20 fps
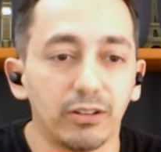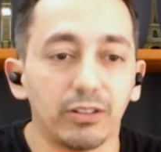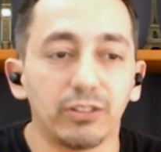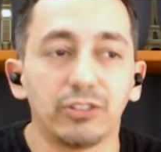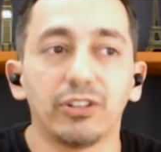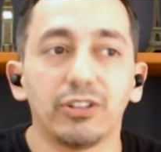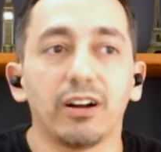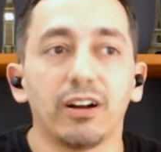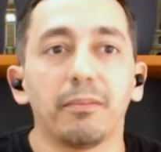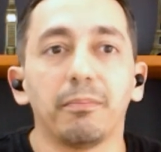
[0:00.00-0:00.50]

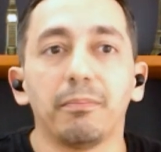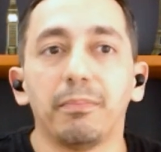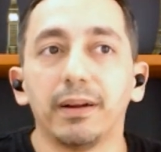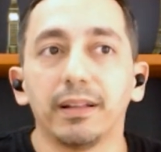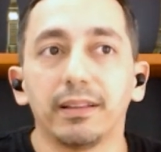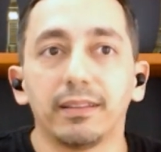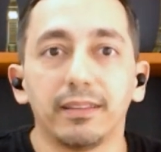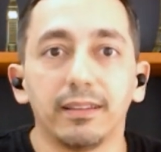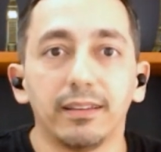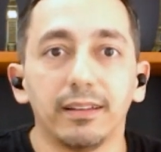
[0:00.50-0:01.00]
good job,
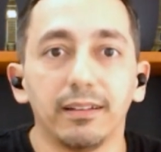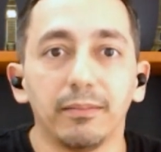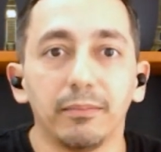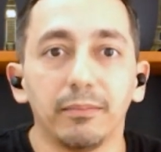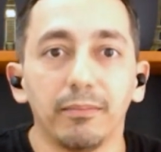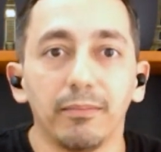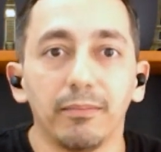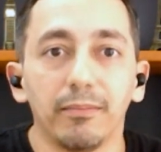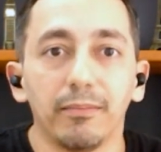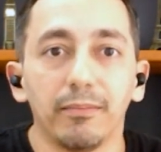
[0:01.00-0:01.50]
but
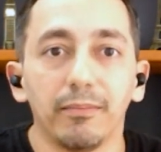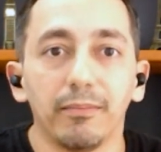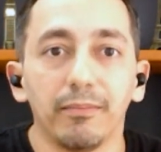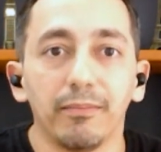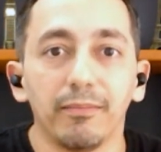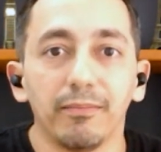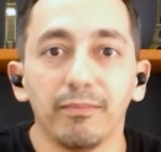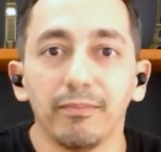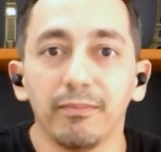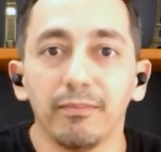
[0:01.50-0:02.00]

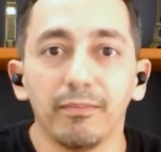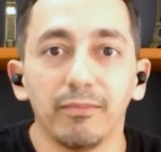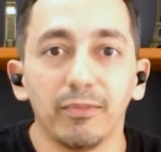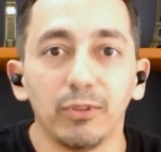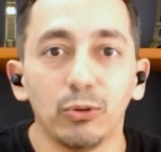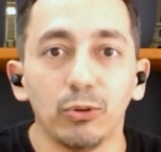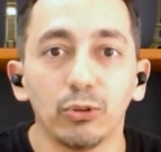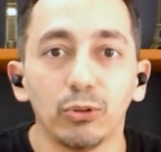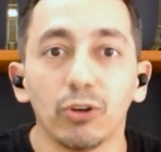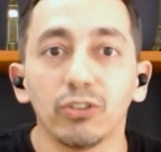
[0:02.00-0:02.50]

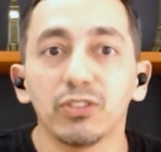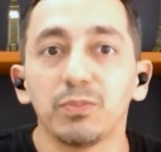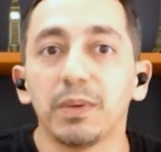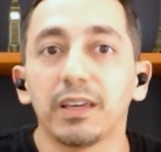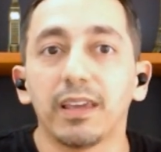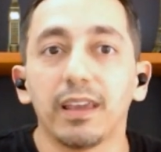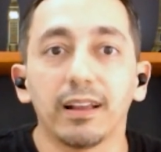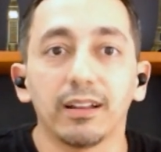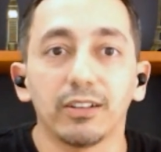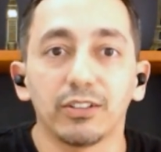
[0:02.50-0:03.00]
you don't
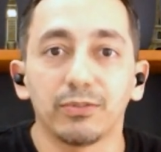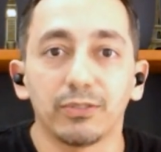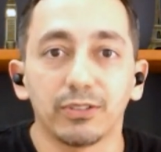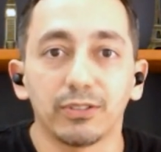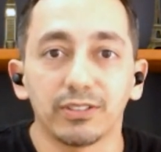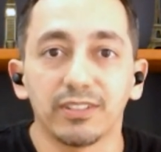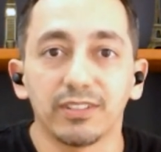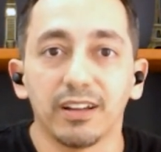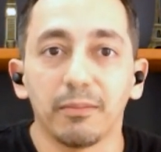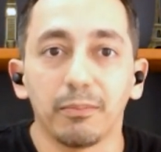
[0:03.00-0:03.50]
speak English,
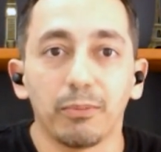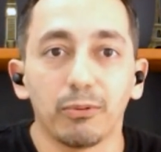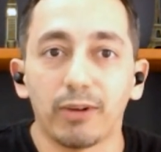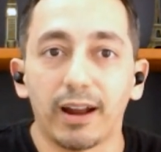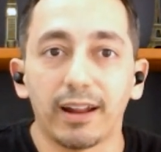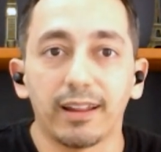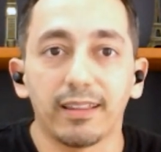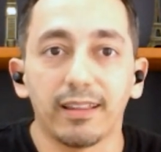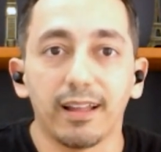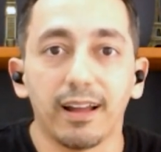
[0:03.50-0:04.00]
for example,
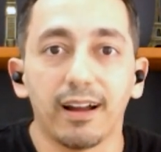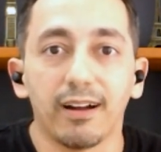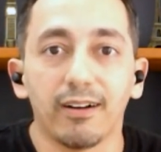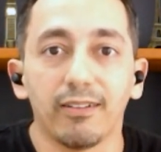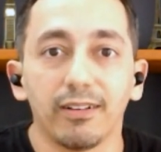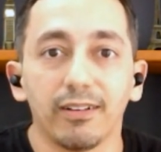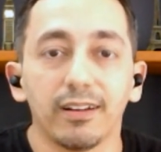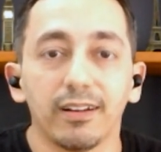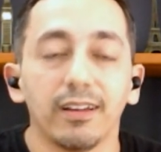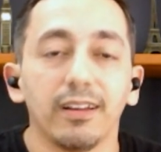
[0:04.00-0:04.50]
right
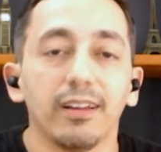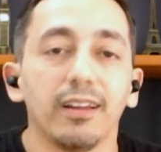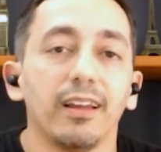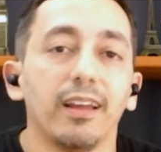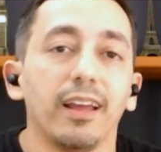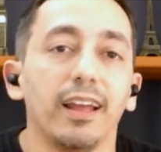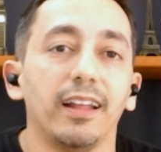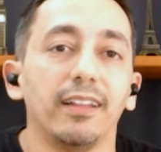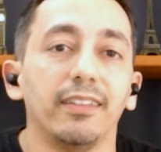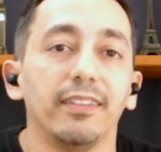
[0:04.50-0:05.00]
now,
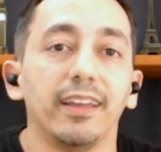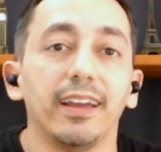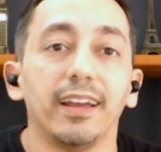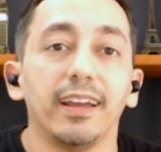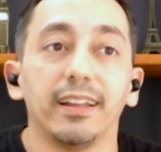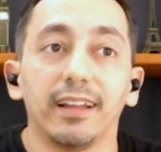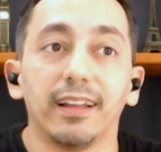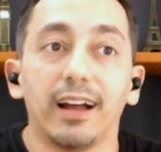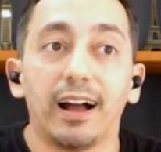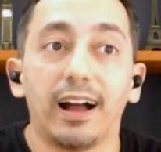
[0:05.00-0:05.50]
and
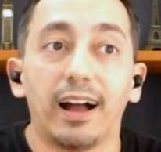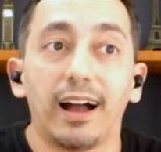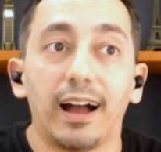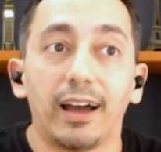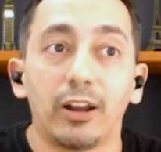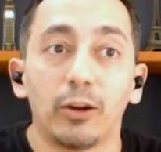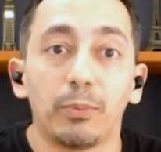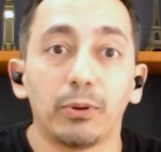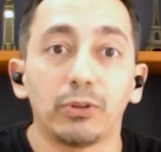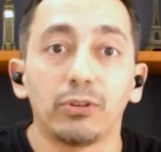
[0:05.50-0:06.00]
then
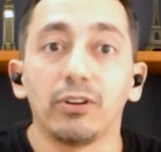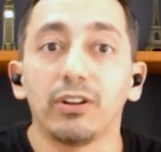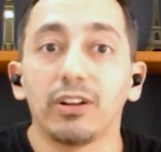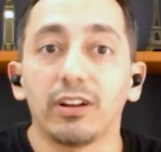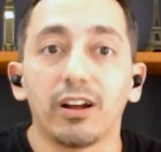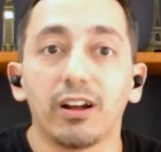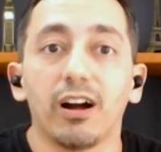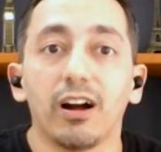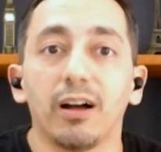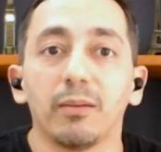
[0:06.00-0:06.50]
an
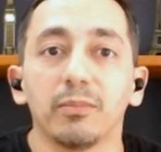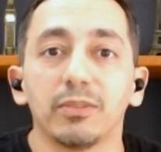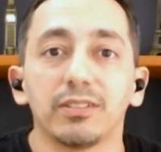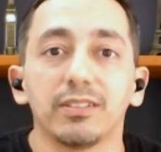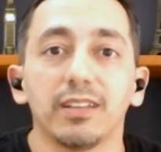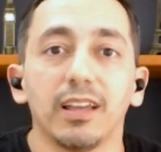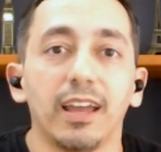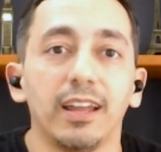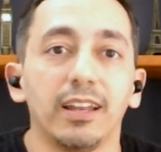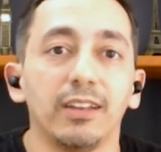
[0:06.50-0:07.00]
opportunity
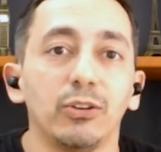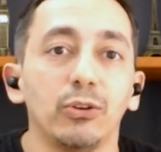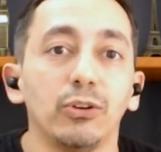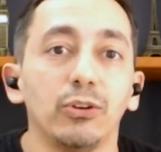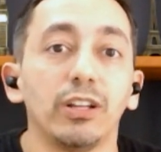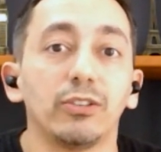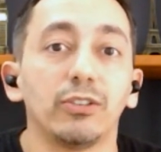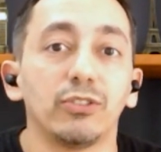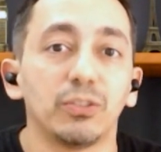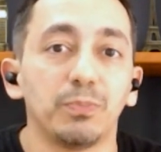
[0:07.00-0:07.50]
comes and you
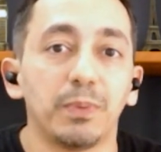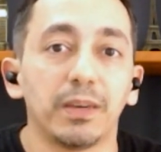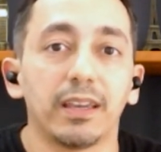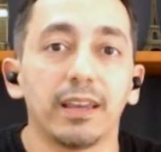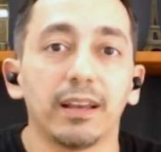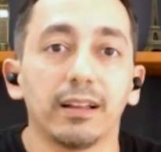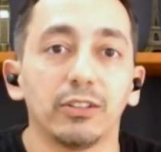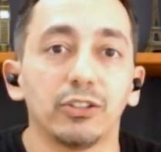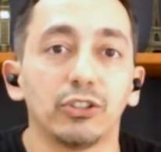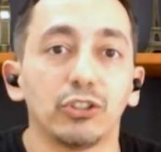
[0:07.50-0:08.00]
need to speak
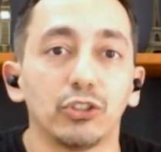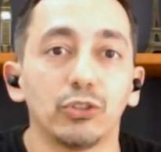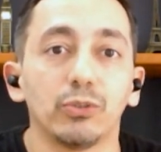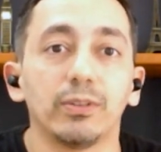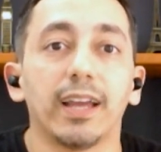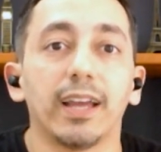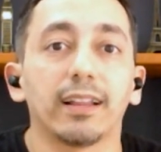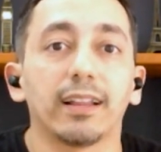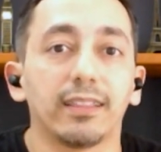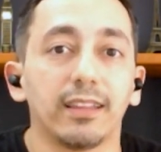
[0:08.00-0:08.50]
English to
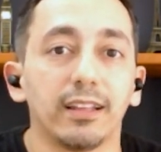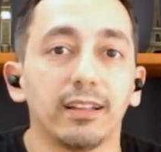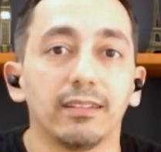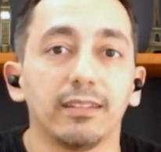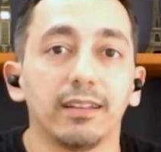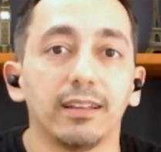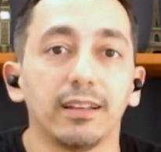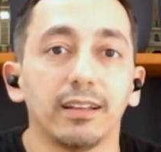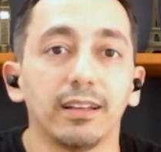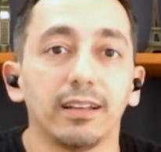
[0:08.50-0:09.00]
get
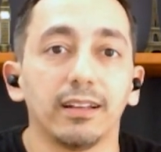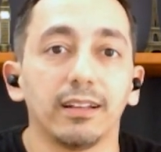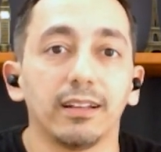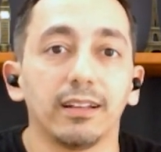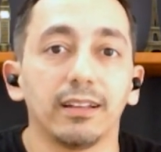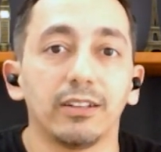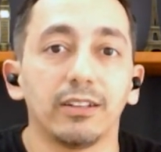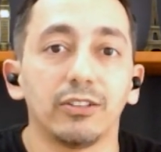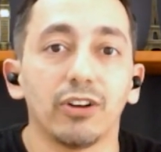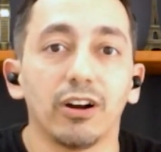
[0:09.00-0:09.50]

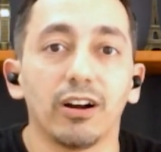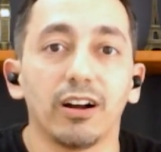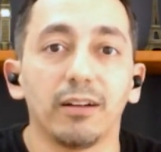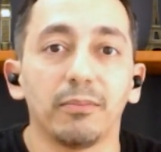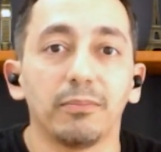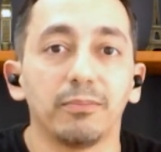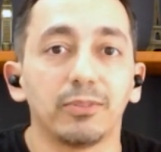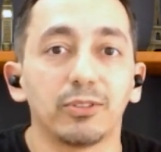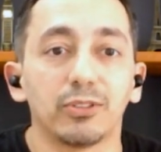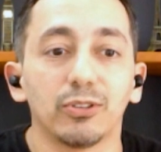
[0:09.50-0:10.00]
the
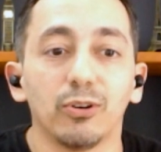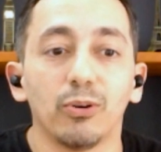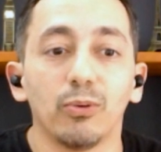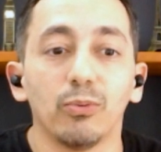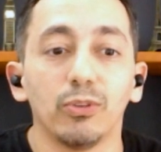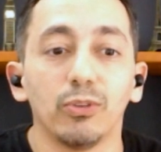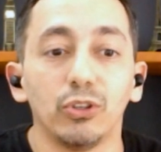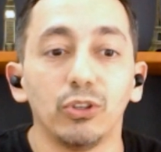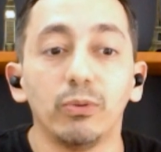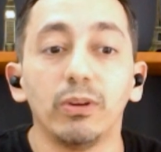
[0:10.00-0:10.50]
job.
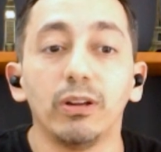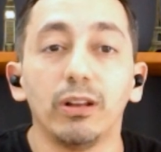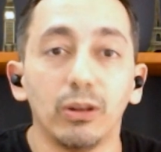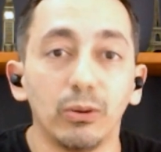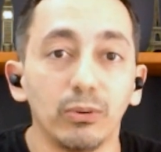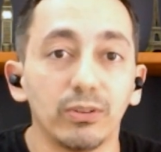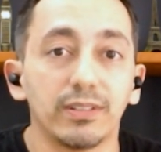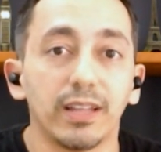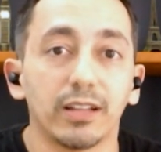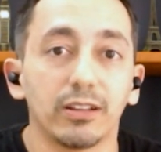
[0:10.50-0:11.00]
So you will
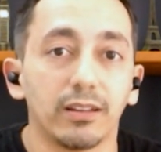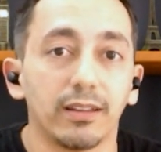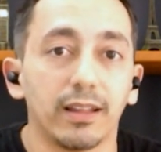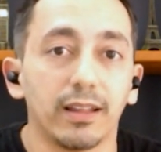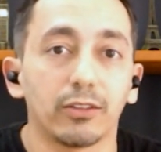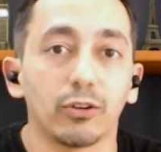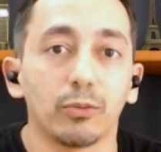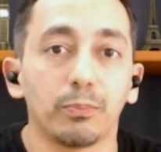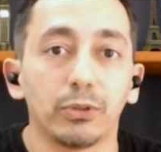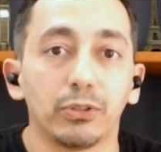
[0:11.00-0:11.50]
lose
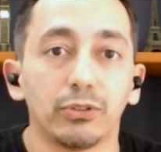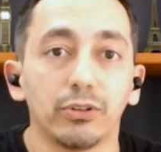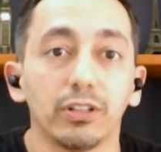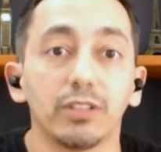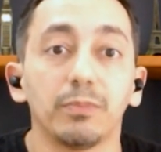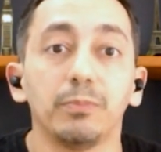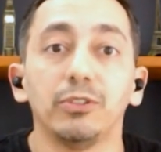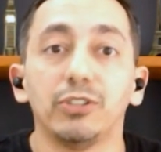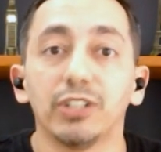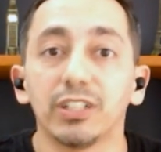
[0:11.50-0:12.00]
that
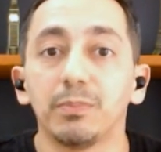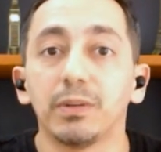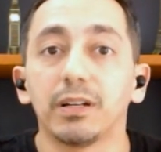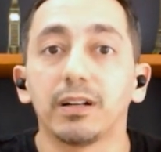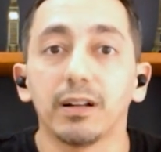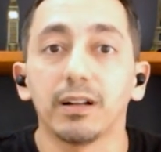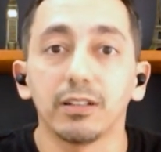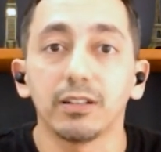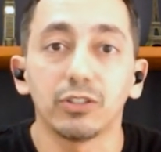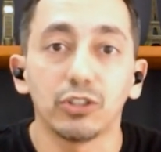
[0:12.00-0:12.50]
opportunity just
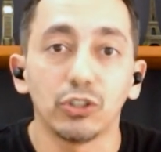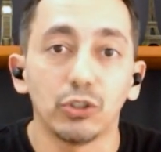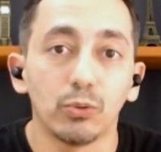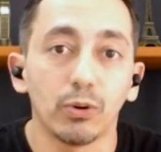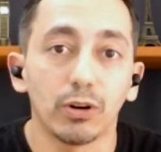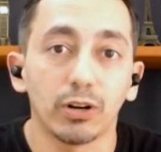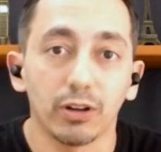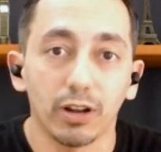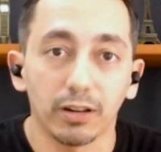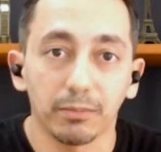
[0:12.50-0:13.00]
because
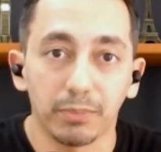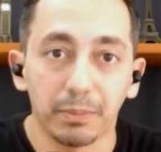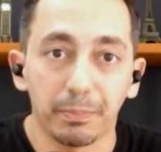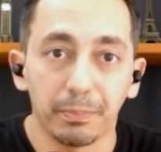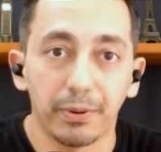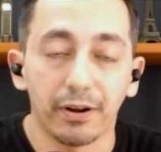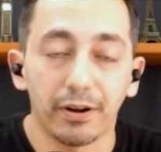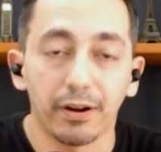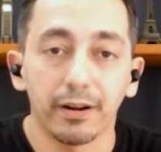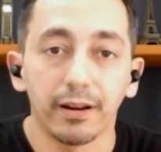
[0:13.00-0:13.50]
you are not
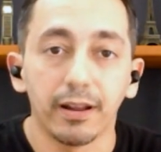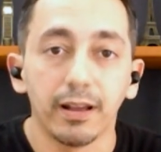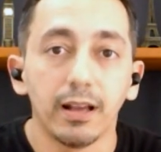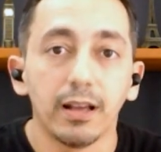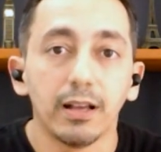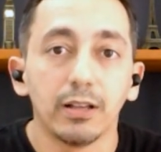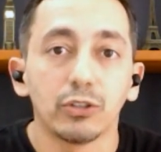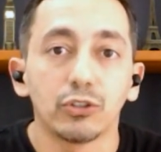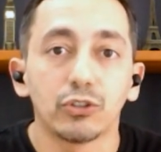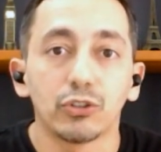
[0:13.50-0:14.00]
prepared.
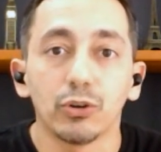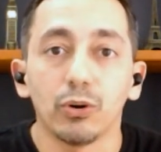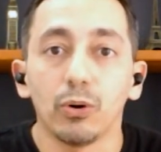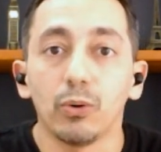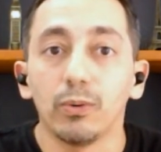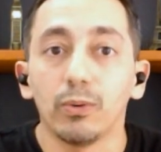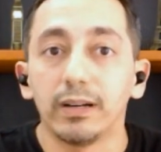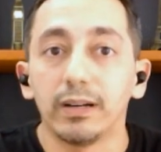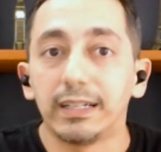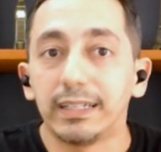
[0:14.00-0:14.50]

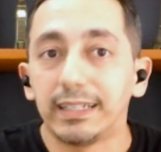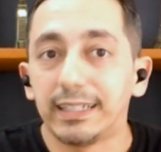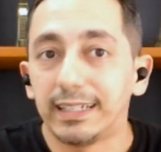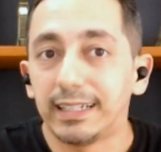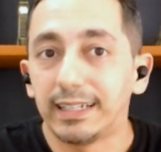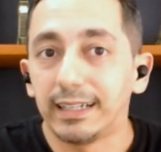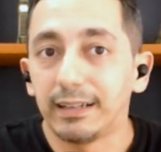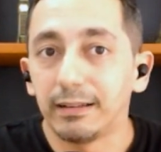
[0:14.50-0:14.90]
So